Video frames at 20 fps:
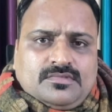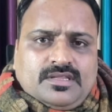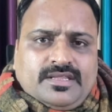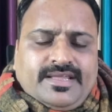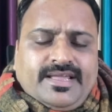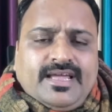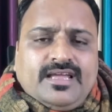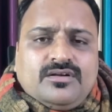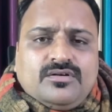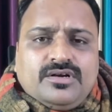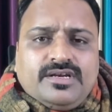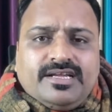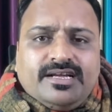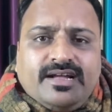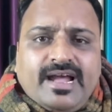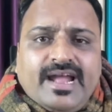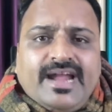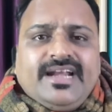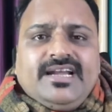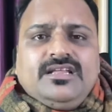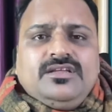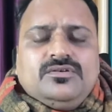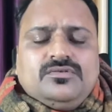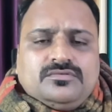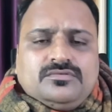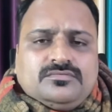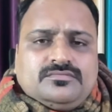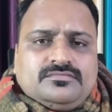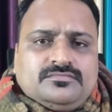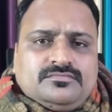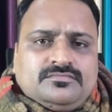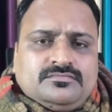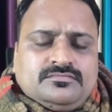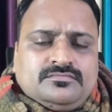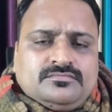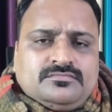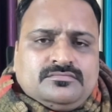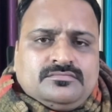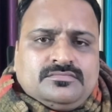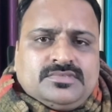Can only guide you.
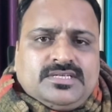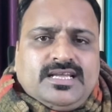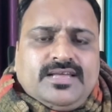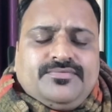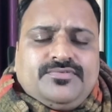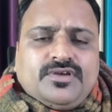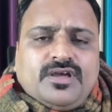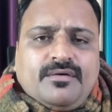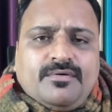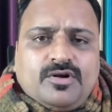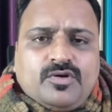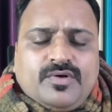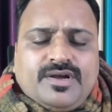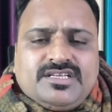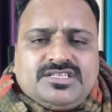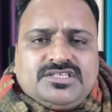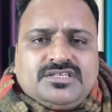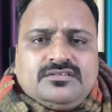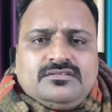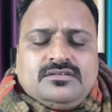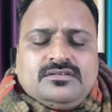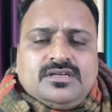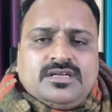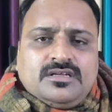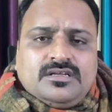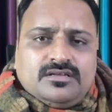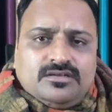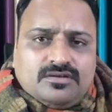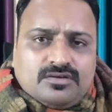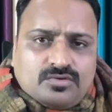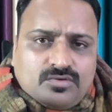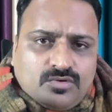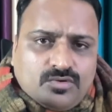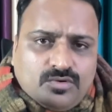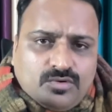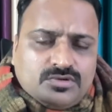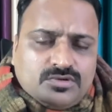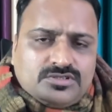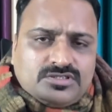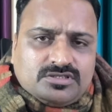If you have a question, your
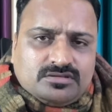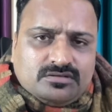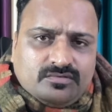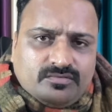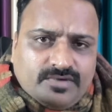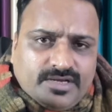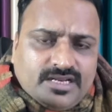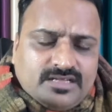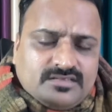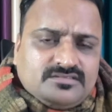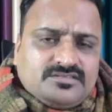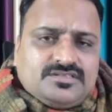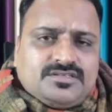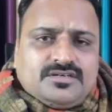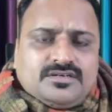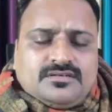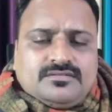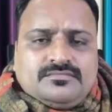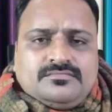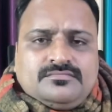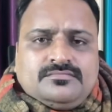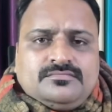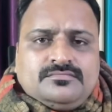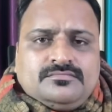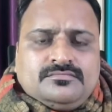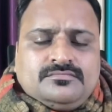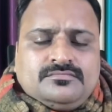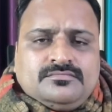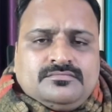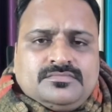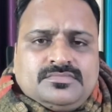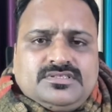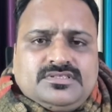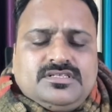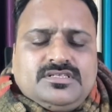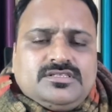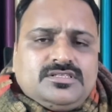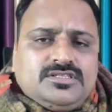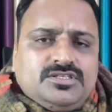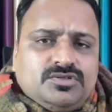coach will answer.
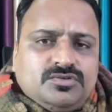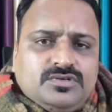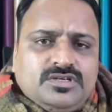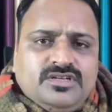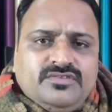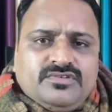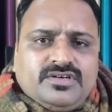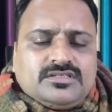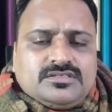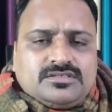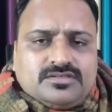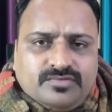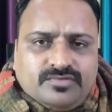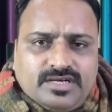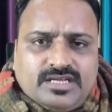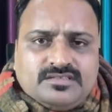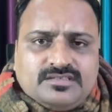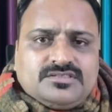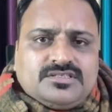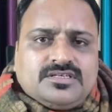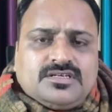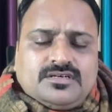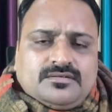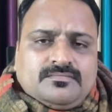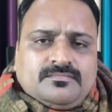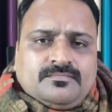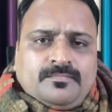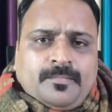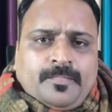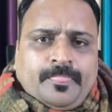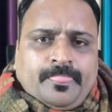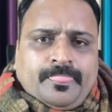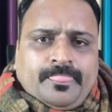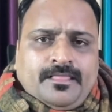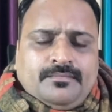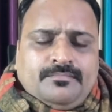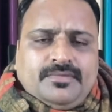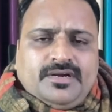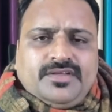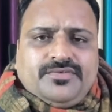This universe will answer.
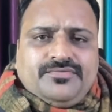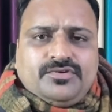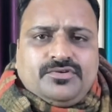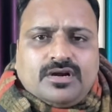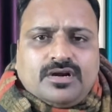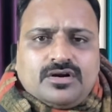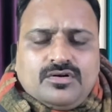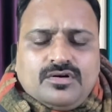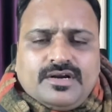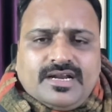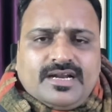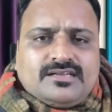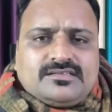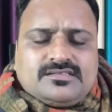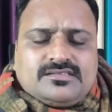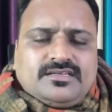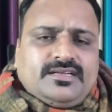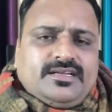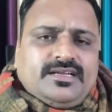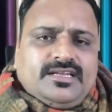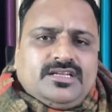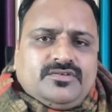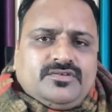But if you are not asking any